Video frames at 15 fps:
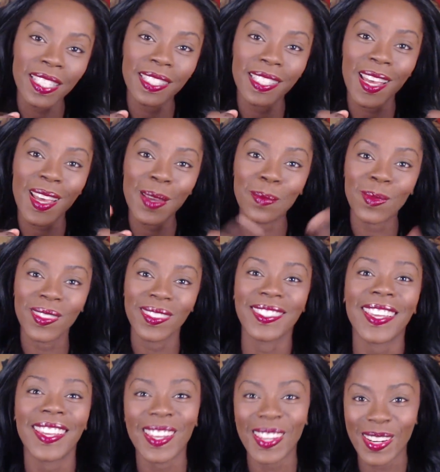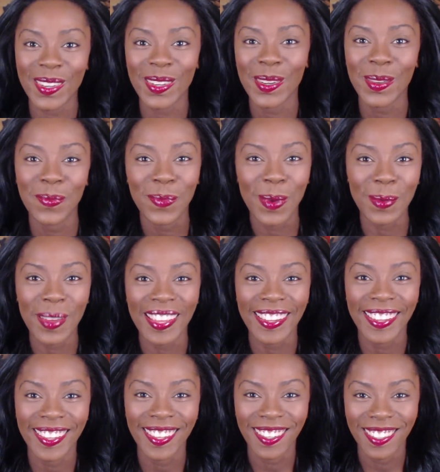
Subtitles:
secretly imagine.